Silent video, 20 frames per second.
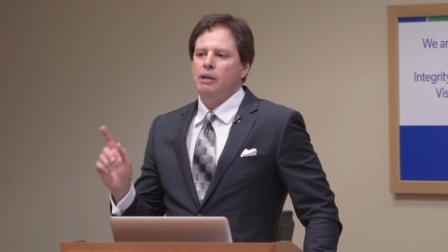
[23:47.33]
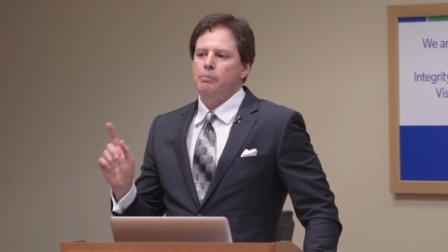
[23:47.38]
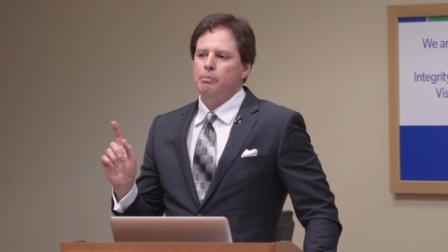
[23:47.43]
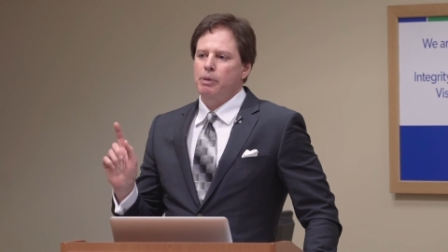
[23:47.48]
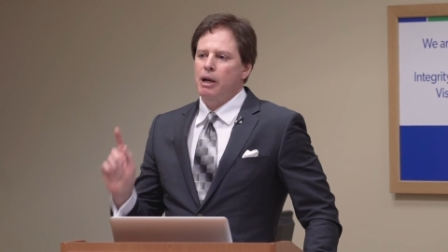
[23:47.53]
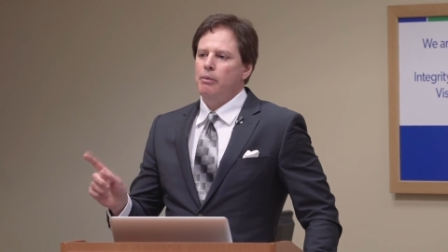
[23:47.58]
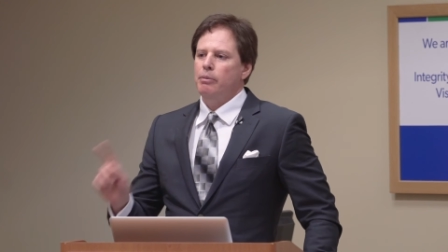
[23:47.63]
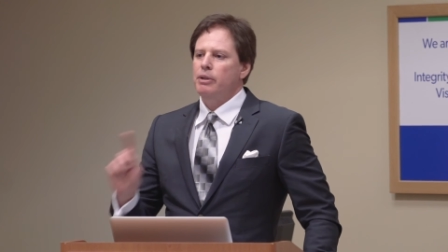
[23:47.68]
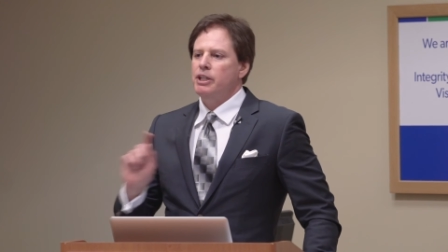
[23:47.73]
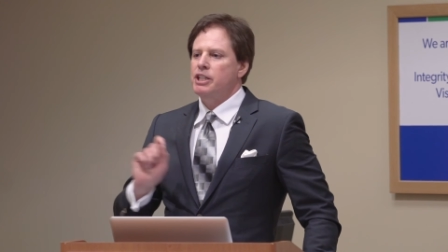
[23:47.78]
He
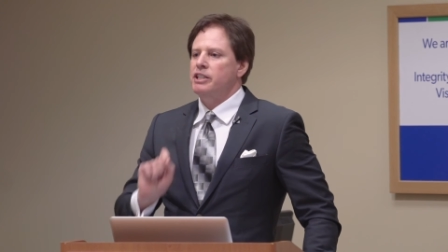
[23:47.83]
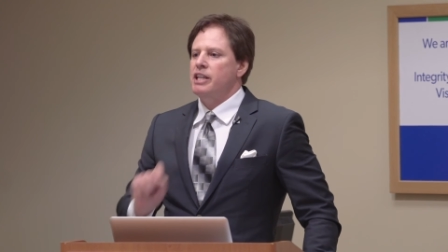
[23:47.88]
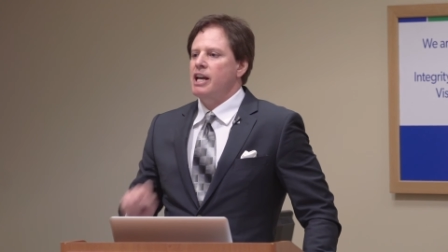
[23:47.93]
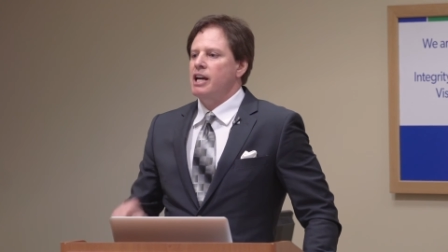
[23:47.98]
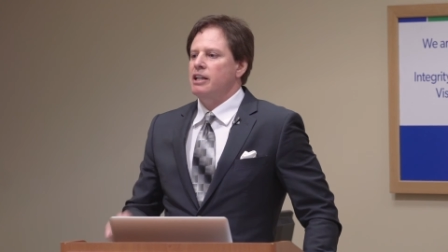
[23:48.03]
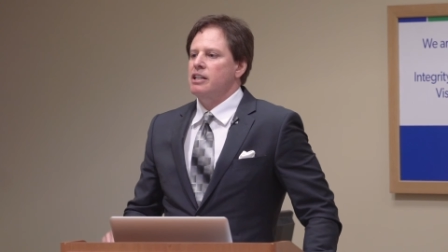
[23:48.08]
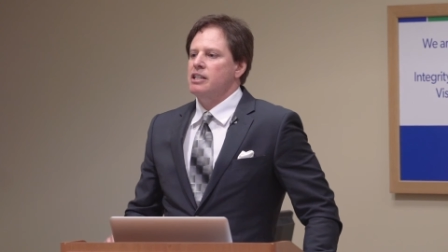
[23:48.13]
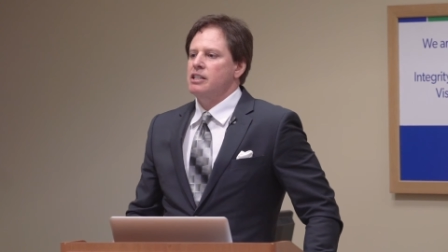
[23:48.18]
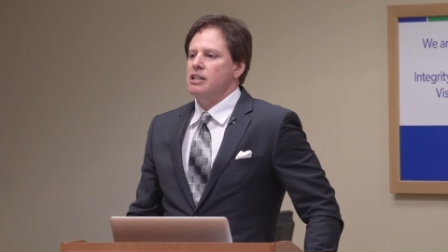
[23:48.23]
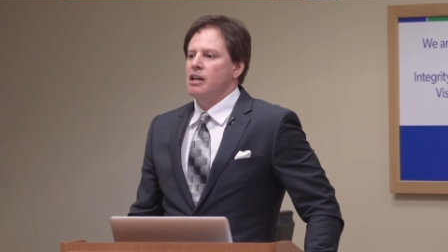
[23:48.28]
published
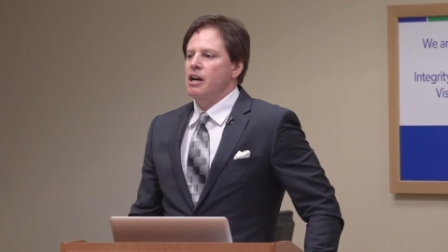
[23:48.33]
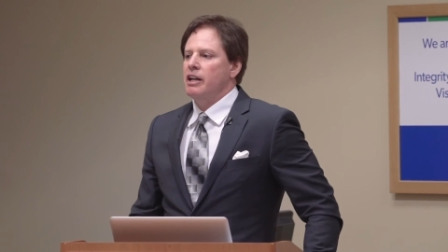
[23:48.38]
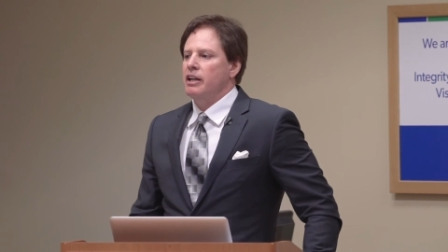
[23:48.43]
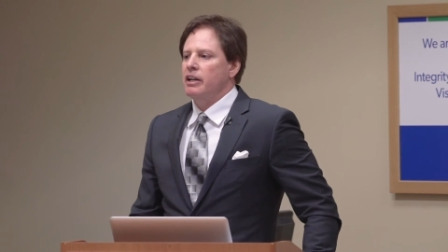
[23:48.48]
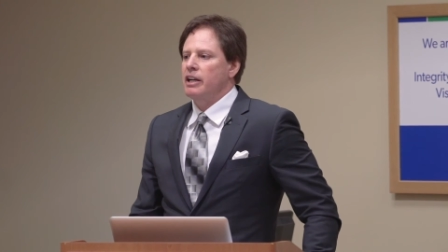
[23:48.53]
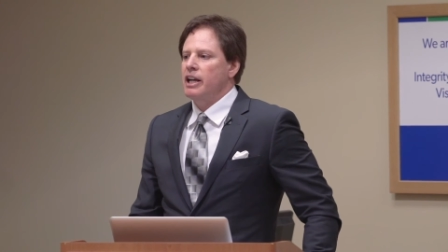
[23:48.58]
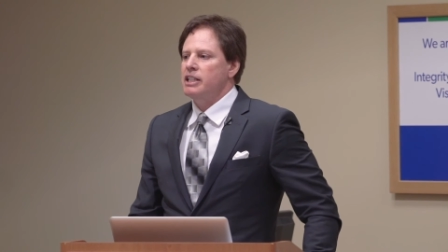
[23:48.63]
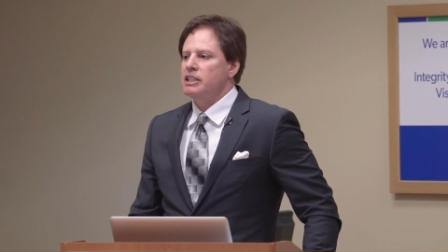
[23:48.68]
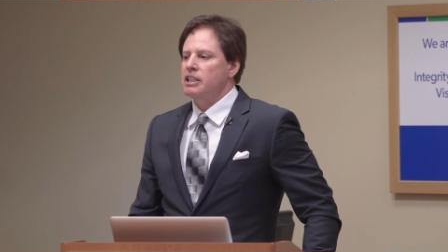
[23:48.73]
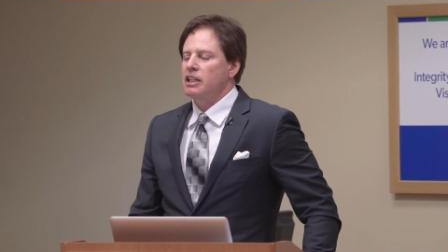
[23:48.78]
that
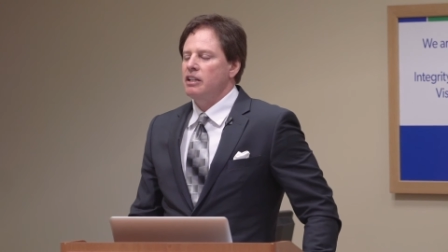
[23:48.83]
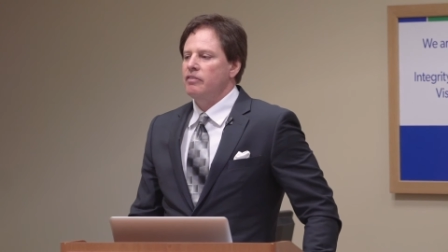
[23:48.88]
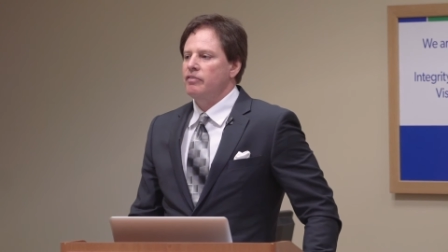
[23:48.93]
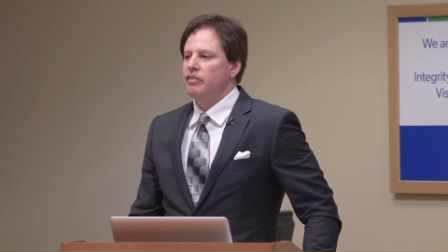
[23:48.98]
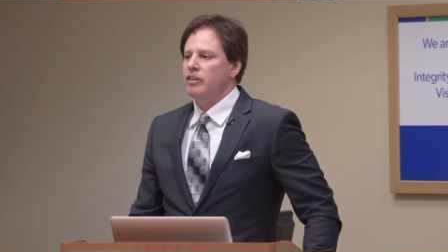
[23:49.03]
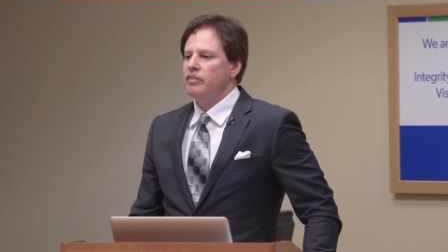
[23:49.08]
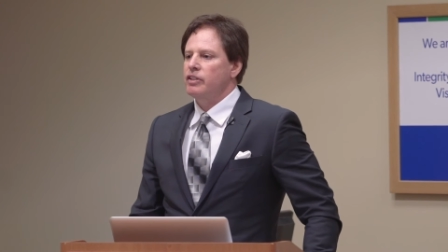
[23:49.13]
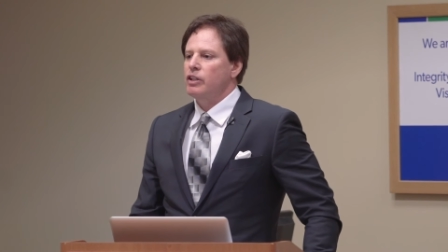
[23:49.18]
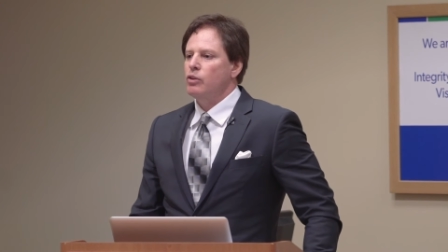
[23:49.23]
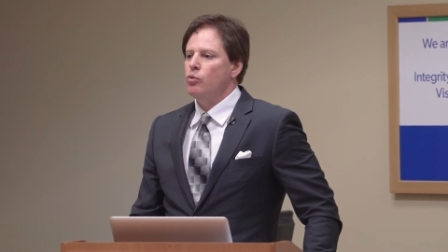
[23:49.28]
design in
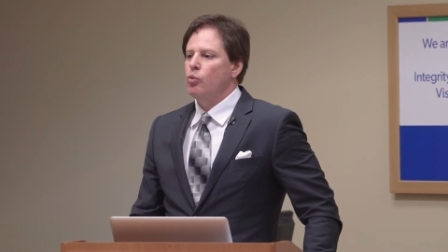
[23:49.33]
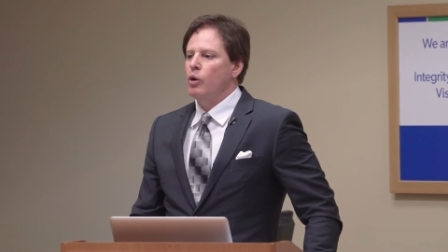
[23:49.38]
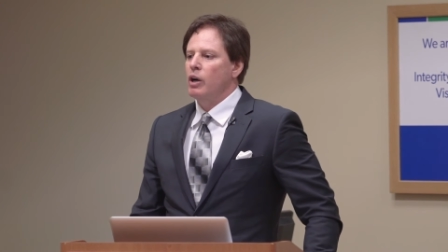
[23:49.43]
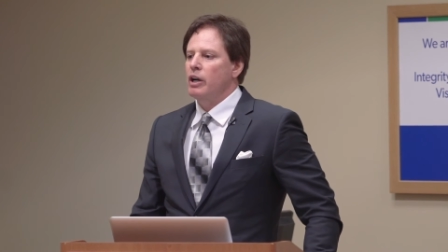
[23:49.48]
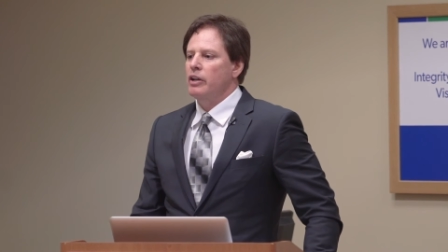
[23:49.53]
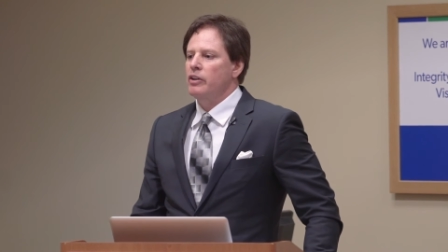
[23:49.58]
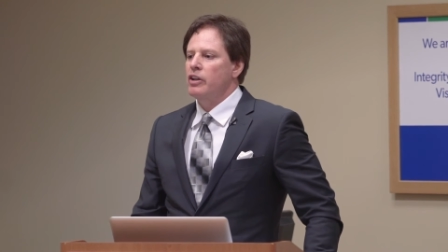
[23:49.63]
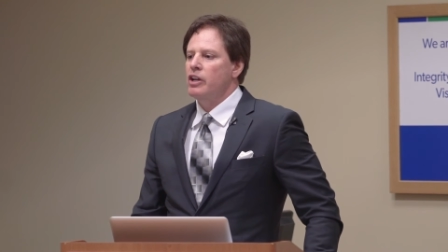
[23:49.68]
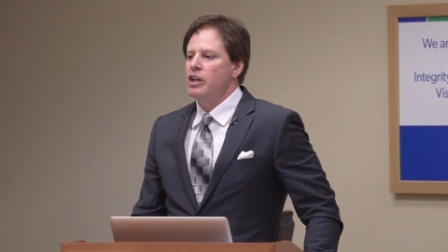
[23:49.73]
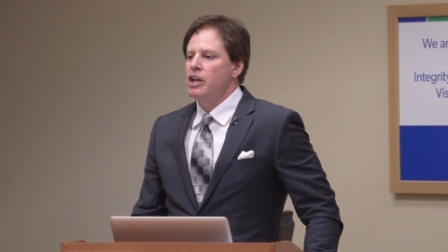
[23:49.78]

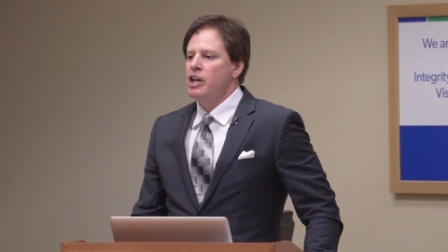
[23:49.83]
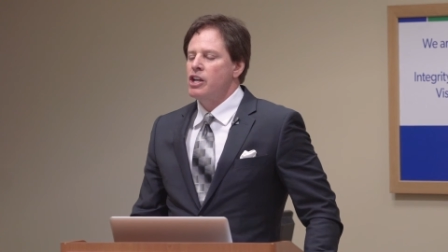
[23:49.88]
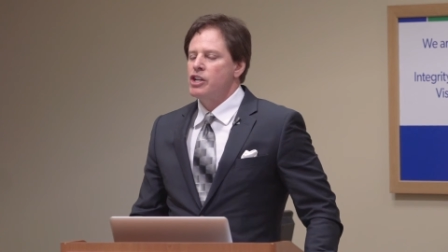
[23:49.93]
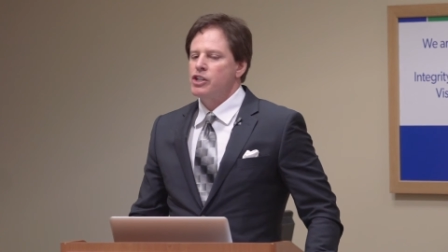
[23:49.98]
1851